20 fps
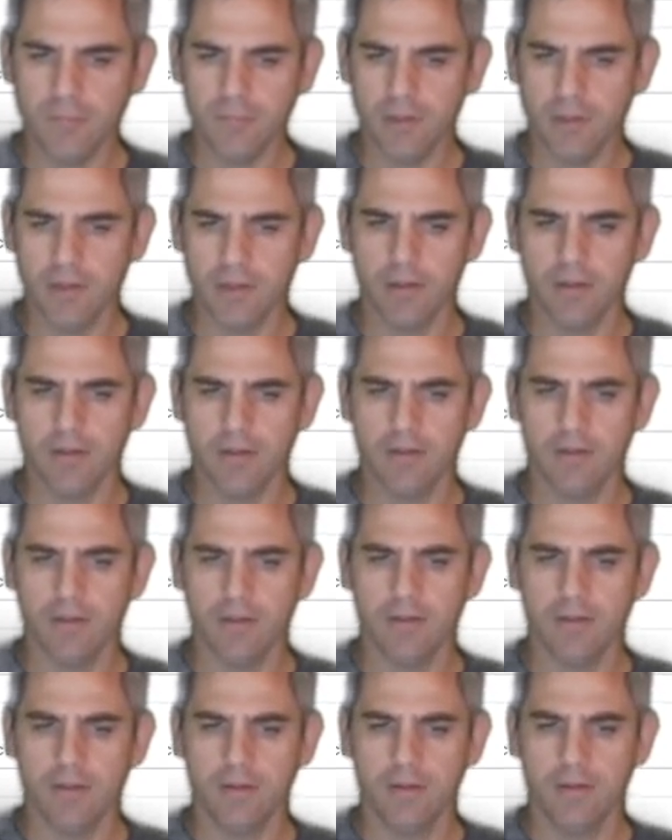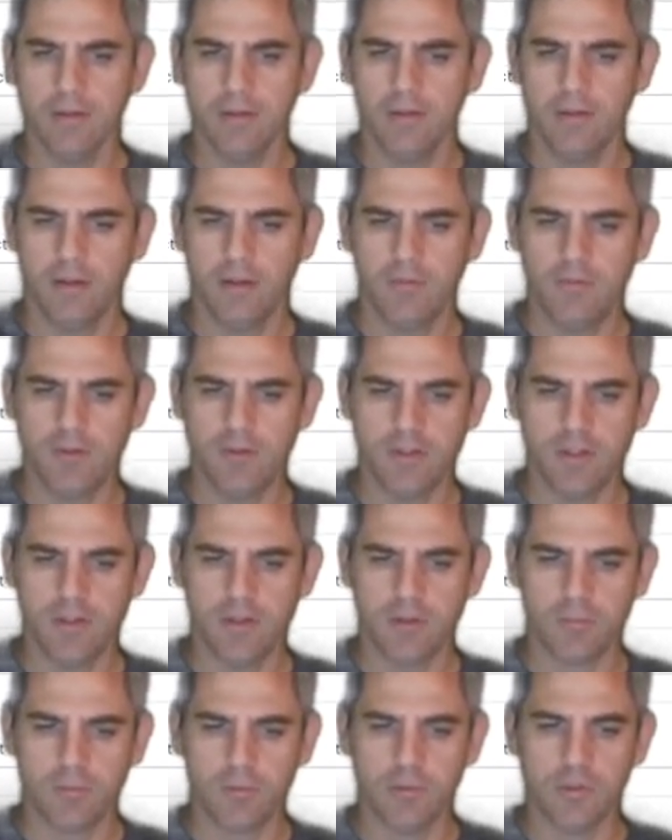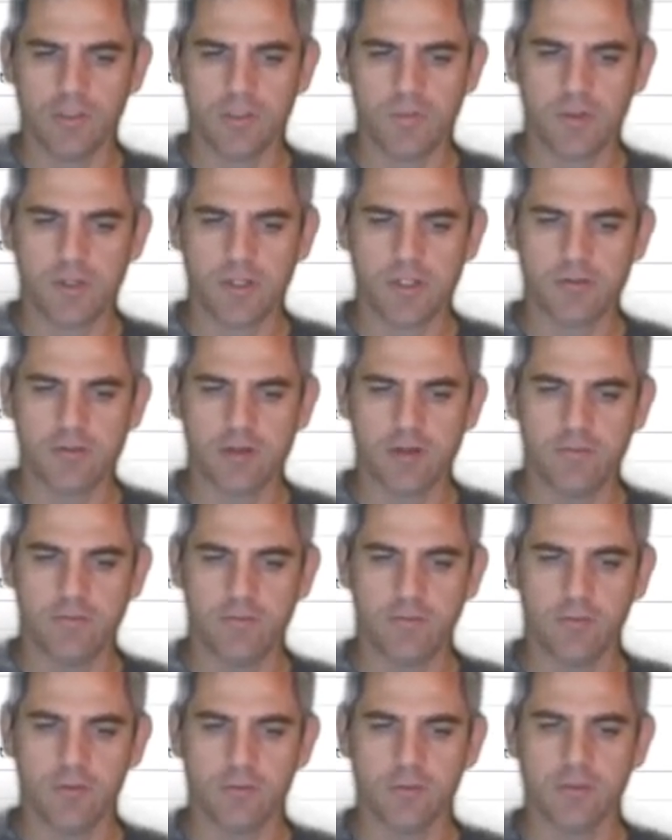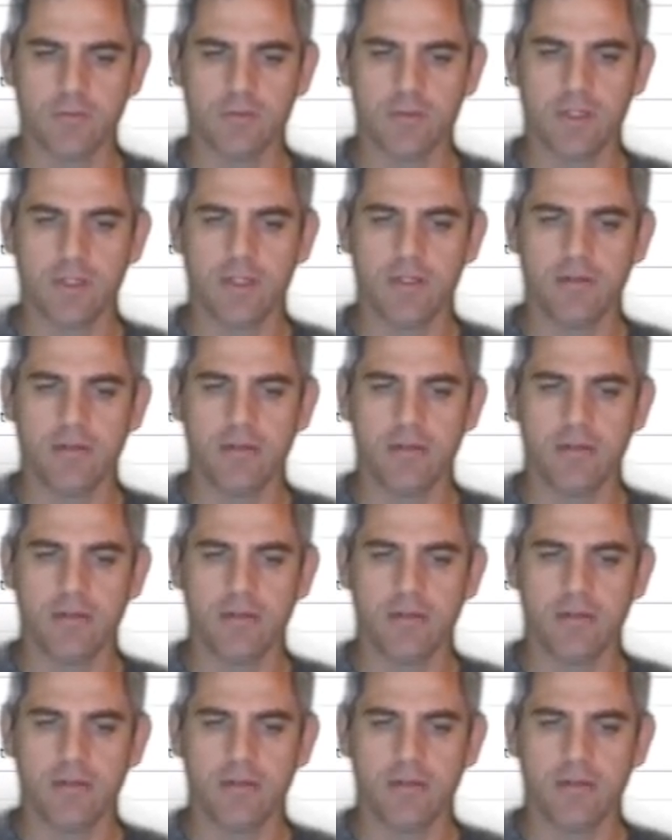And if you see the rule, it's pretty straightforward, right?